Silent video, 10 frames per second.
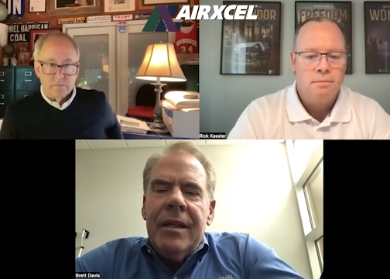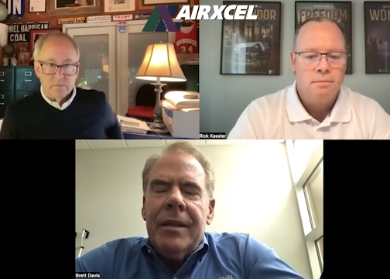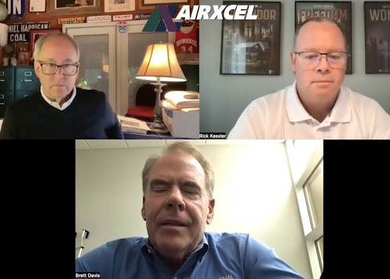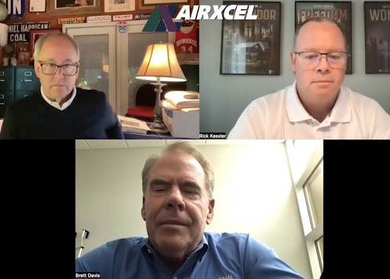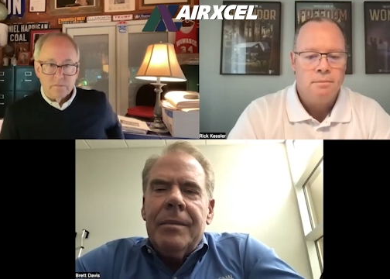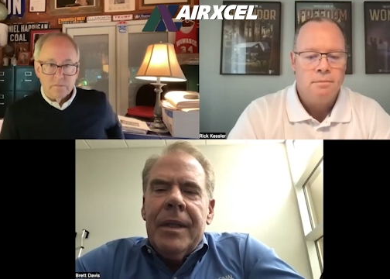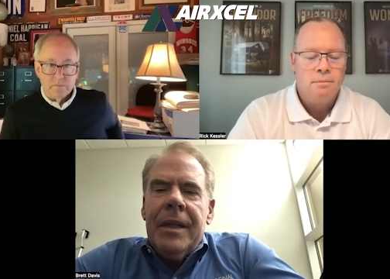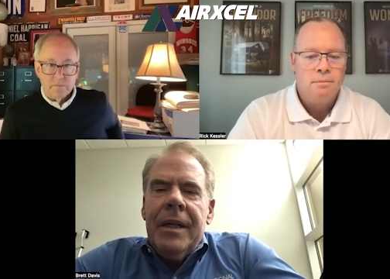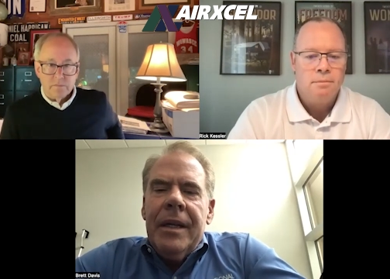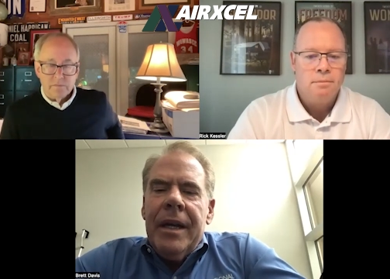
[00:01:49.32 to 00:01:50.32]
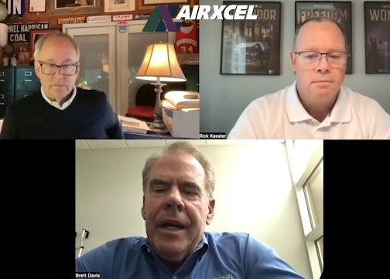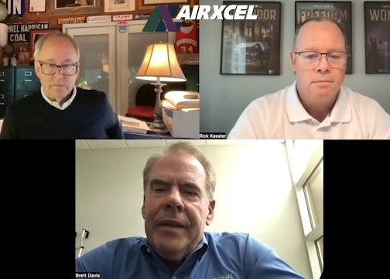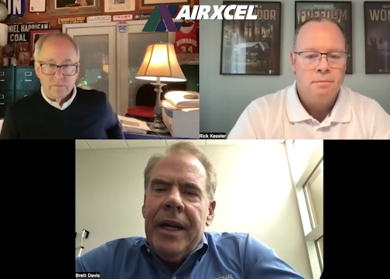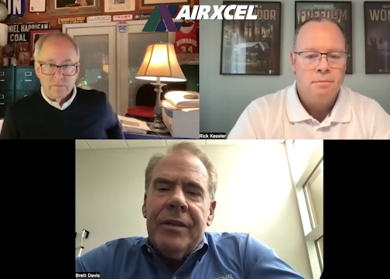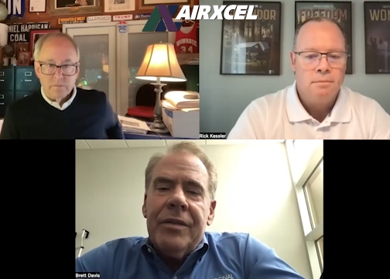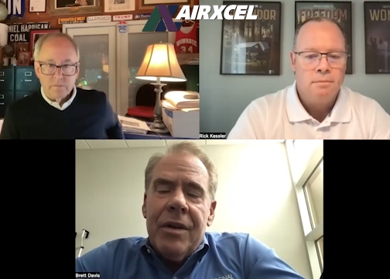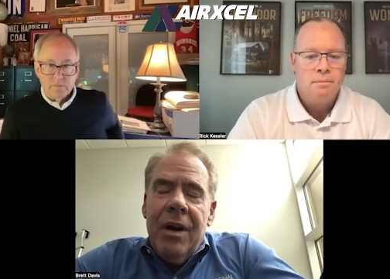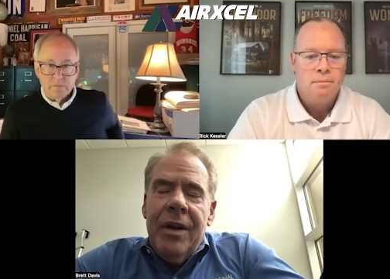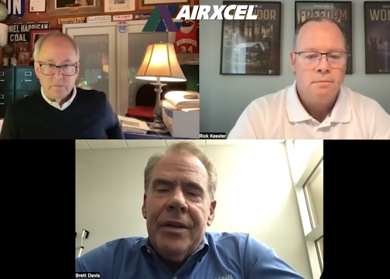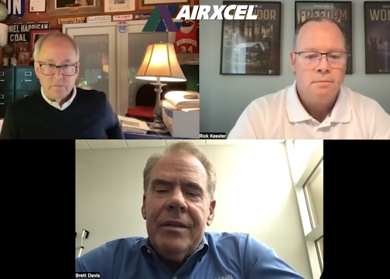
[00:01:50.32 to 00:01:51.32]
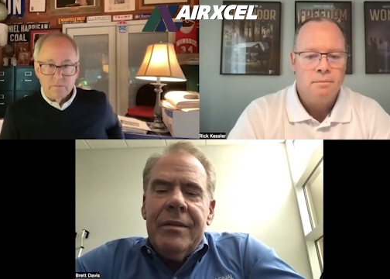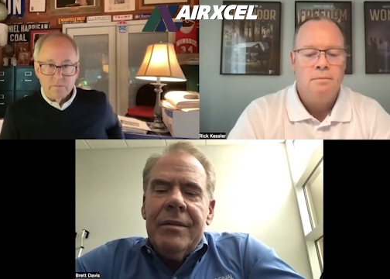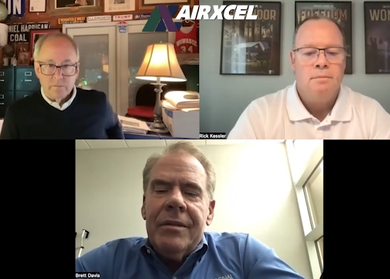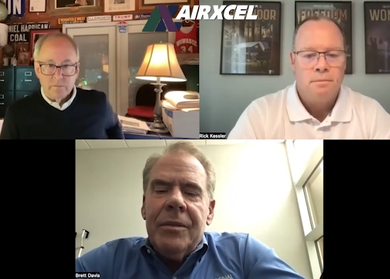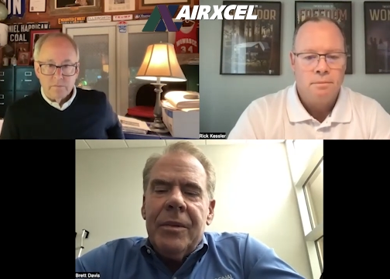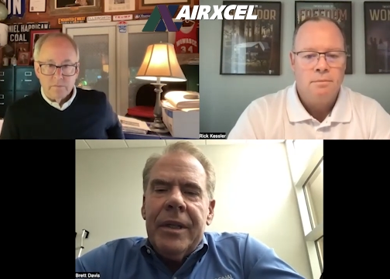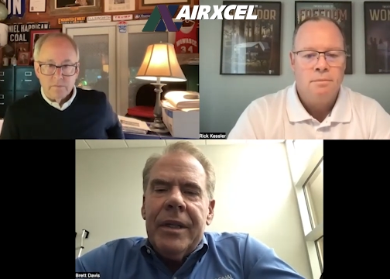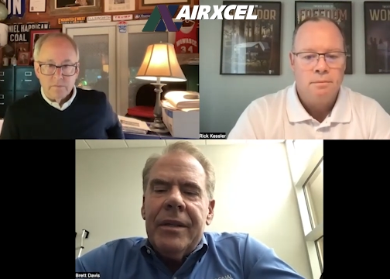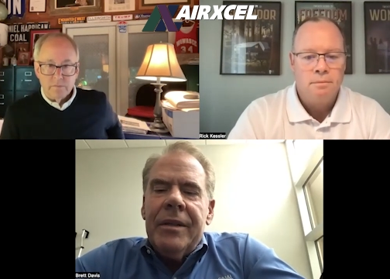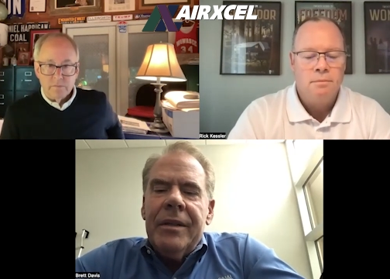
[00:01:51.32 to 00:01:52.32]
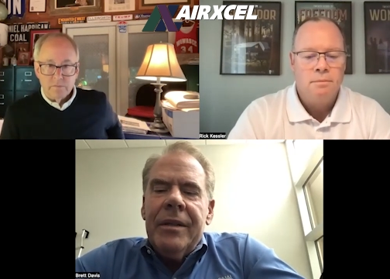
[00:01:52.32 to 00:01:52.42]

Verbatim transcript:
Speaker 1: Uh, and that started with